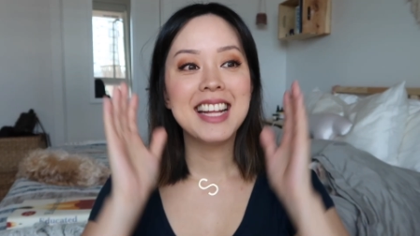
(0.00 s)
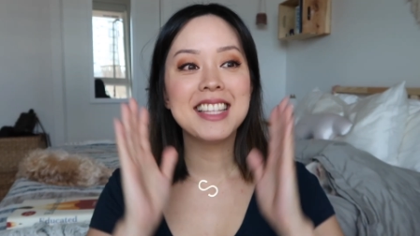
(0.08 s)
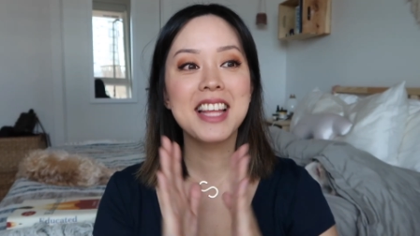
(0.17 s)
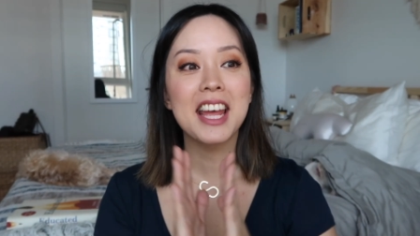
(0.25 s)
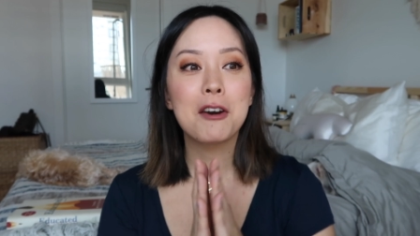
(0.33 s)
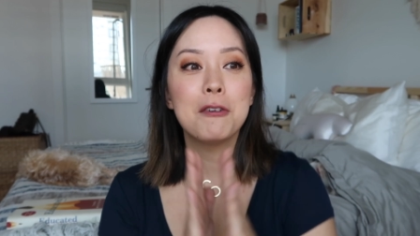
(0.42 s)

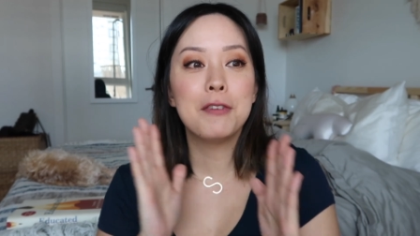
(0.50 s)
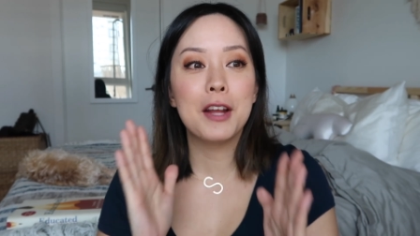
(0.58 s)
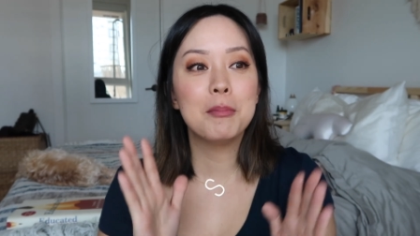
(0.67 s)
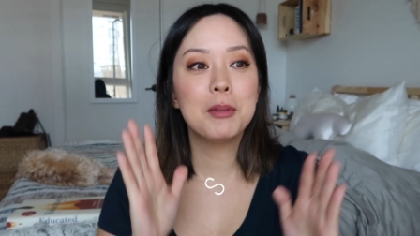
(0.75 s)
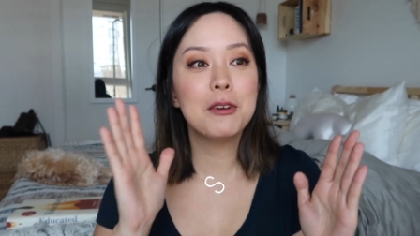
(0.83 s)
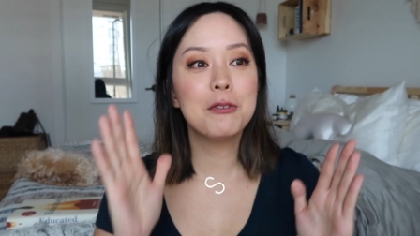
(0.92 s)
it's like a
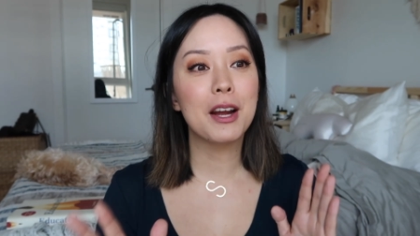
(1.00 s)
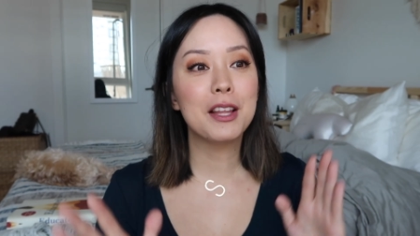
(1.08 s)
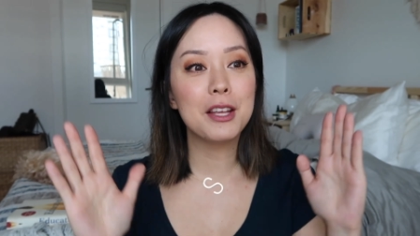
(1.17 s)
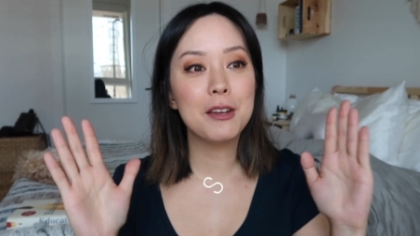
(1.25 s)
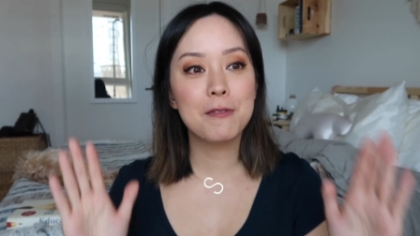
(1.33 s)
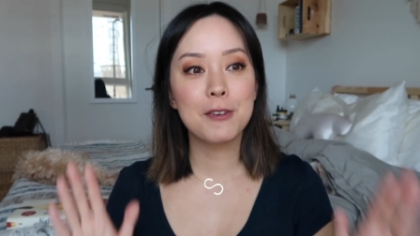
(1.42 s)

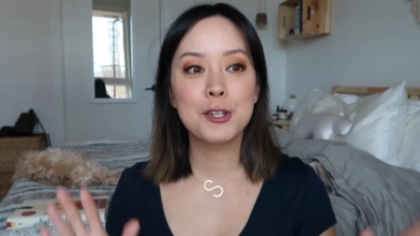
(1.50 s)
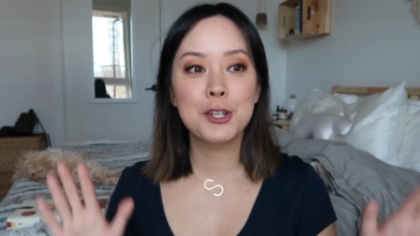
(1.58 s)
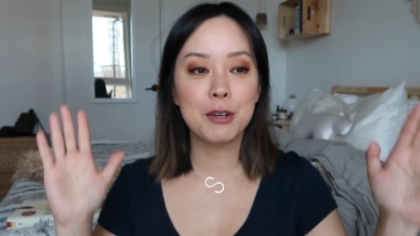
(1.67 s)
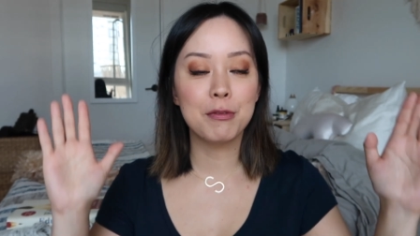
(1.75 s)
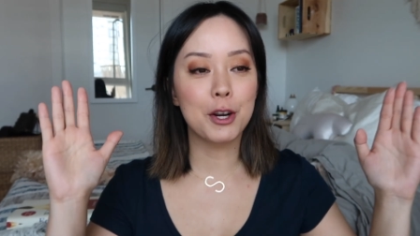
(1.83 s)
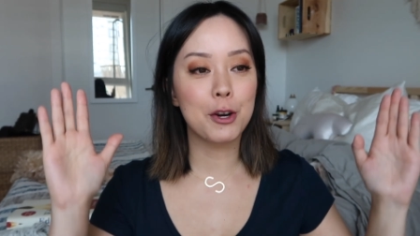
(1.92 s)
family-friendly
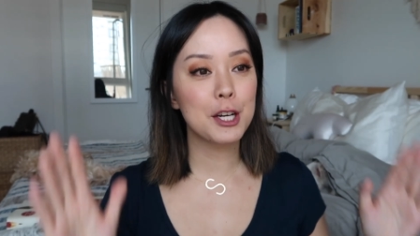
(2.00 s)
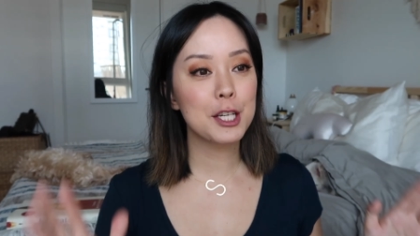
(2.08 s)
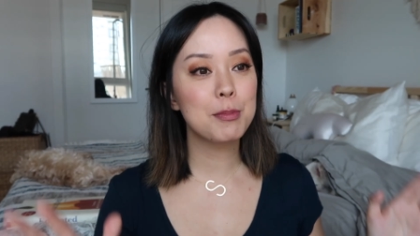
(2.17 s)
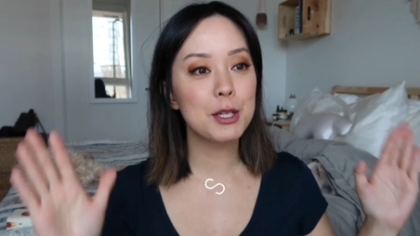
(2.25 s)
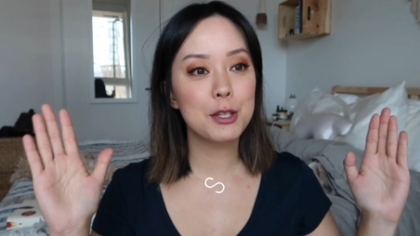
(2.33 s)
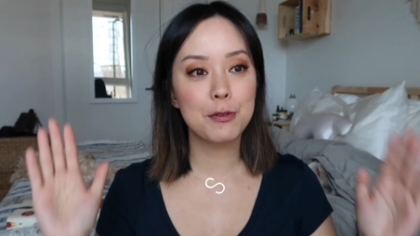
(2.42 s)
version of a
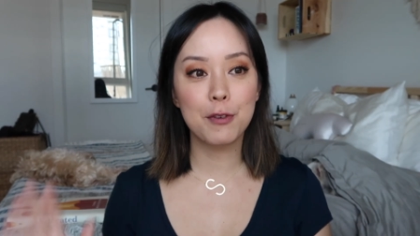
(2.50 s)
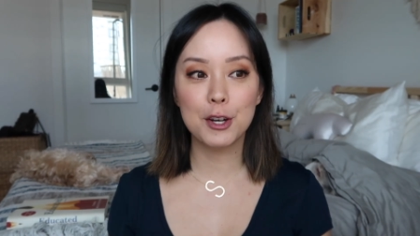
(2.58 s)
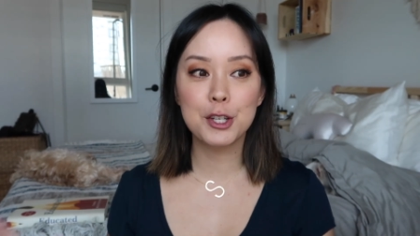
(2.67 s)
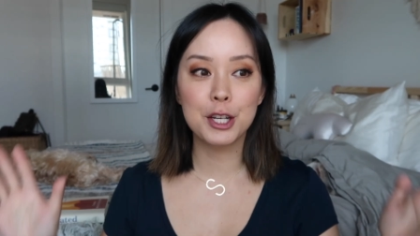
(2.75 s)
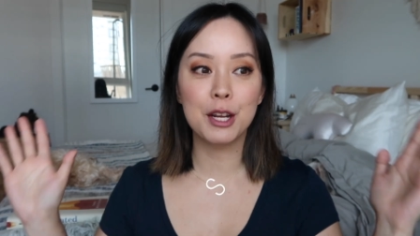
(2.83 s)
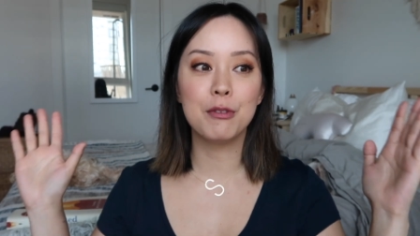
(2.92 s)
Christmas
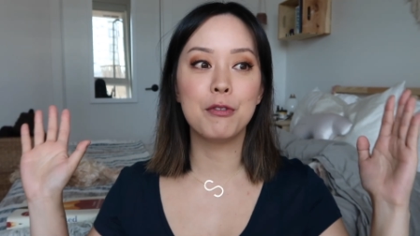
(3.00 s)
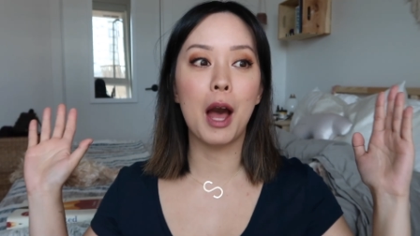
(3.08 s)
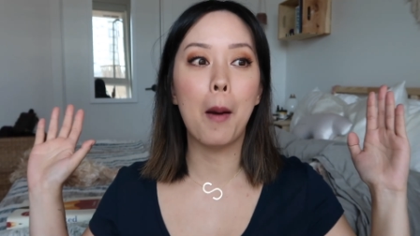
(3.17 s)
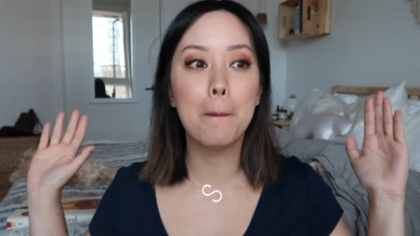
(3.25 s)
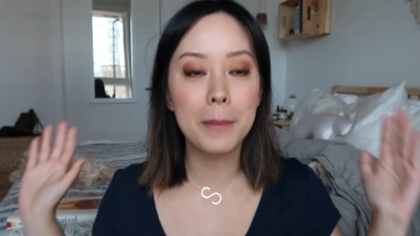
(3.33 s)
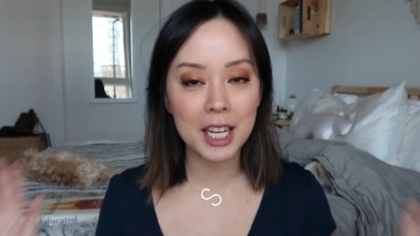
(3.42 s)
version
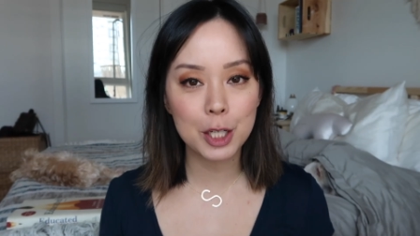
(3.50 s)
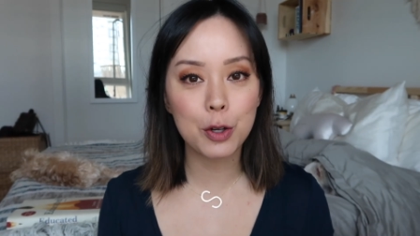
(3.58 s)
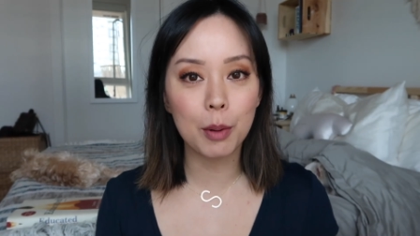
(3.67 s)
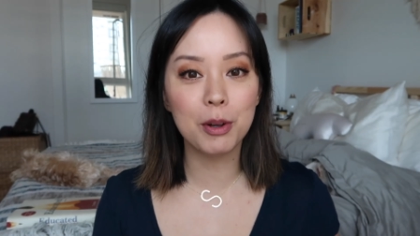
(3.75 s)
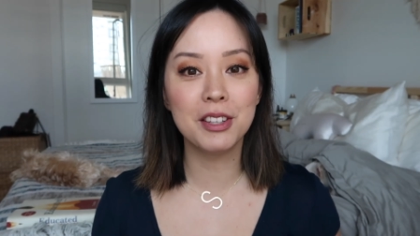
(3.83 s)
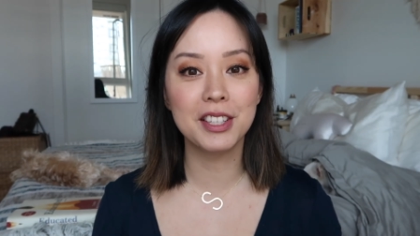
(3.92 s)
of Big
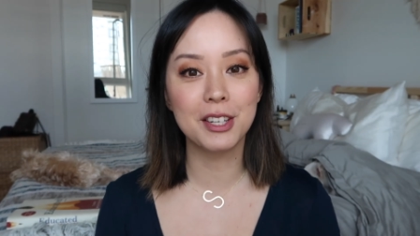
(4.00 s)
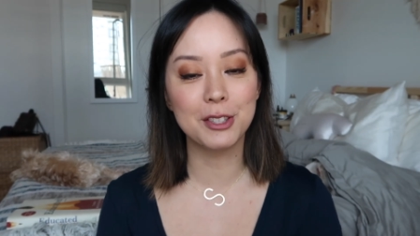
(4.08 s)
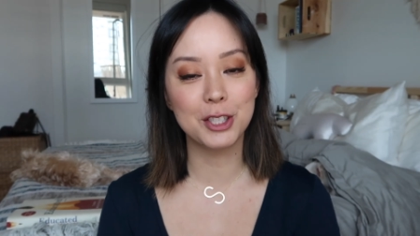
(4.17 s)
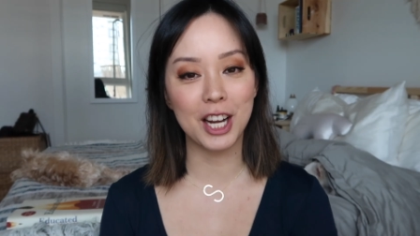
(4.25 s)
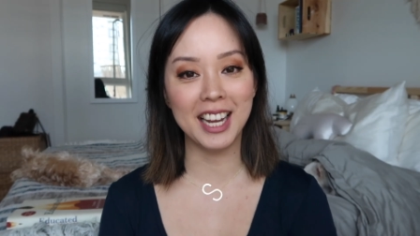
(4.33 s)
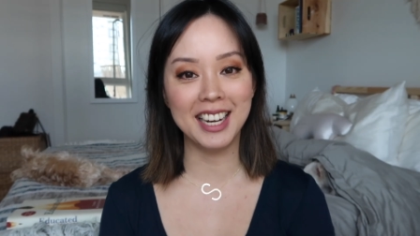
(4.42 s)
Trouble in
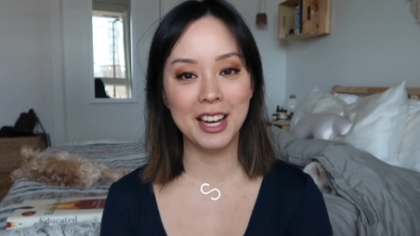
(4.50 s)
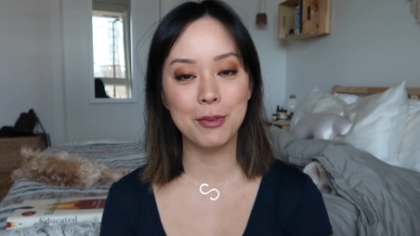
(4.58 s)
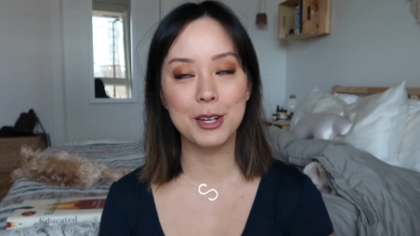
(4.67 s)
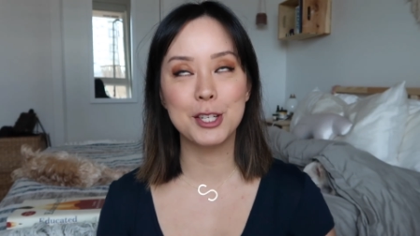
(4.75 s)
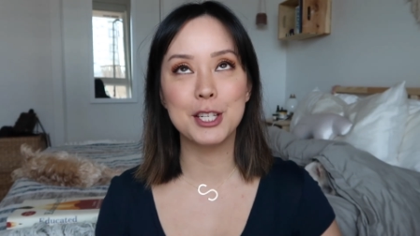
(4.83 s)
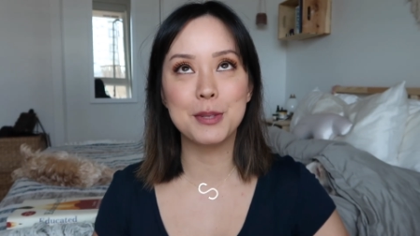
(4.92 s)
Little China,
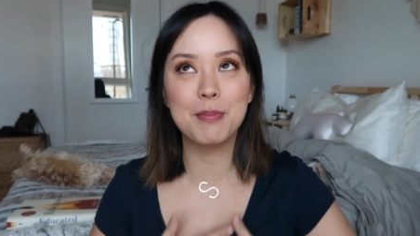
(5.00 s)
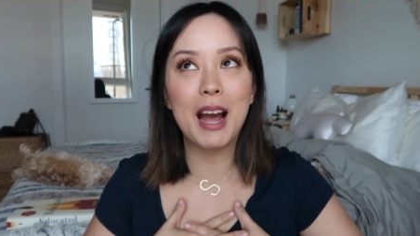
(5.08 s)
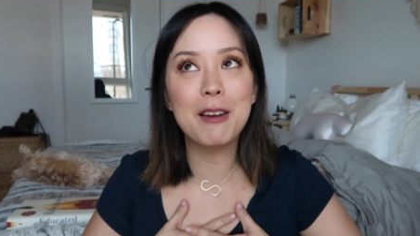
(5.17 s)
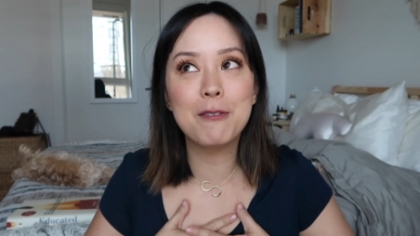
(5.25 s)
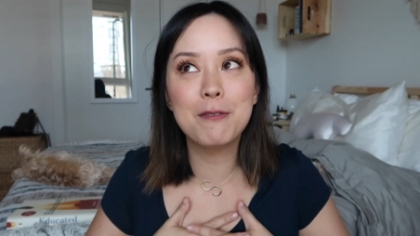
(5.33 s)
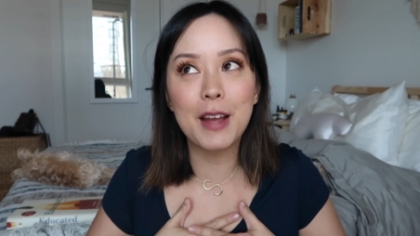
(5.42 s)
which is
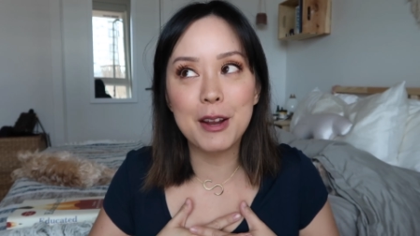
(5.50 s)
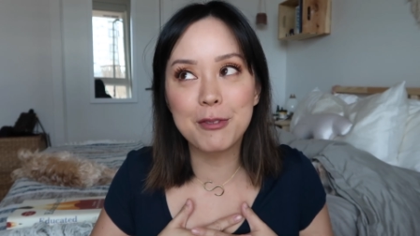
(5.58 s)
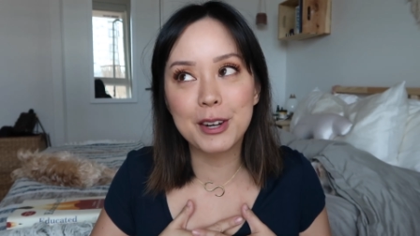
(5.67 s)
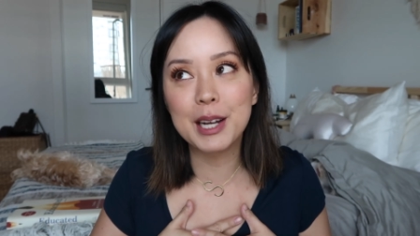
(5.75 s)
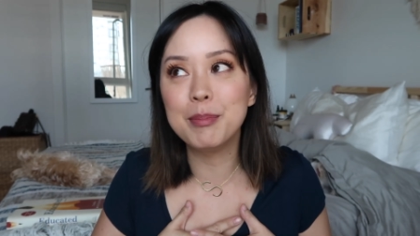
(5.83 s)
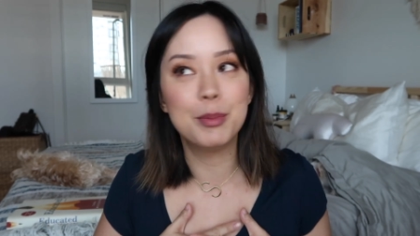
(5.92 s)
my
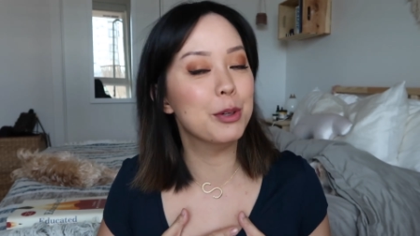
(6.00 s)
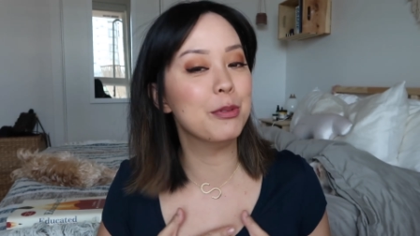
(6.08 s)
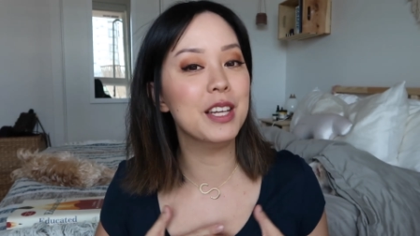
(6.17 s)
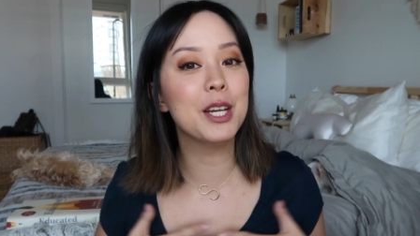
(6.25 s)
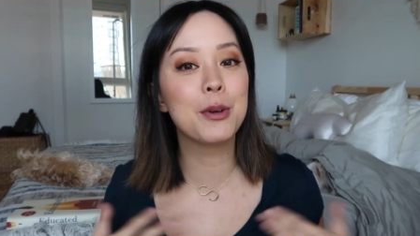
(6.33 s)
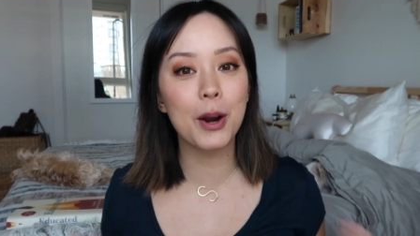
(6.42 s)
favorite
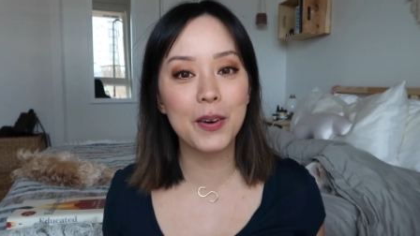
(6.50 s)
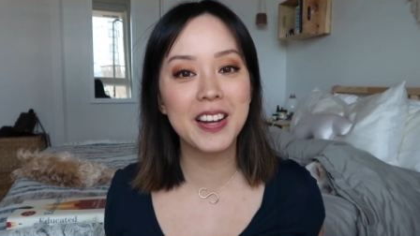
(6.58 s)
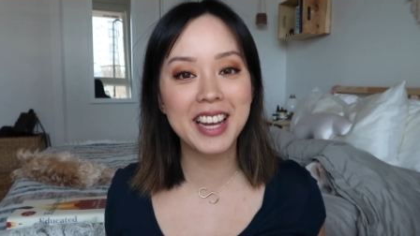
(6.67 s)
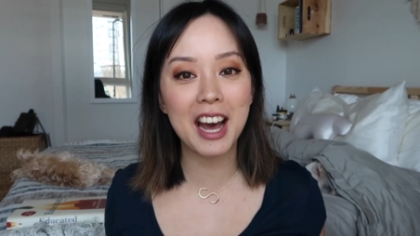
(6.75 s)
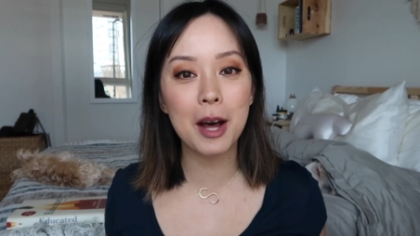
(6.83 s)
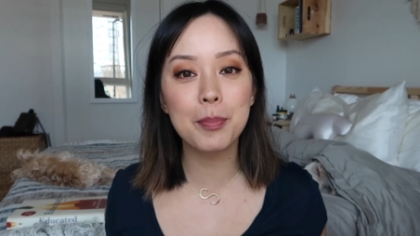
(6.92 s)
movie
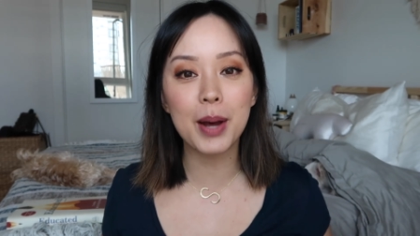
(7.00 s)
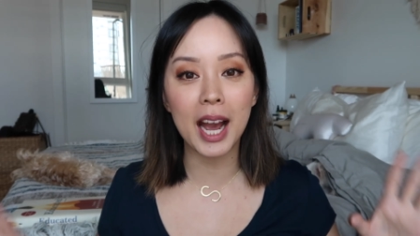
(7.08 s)
growing up.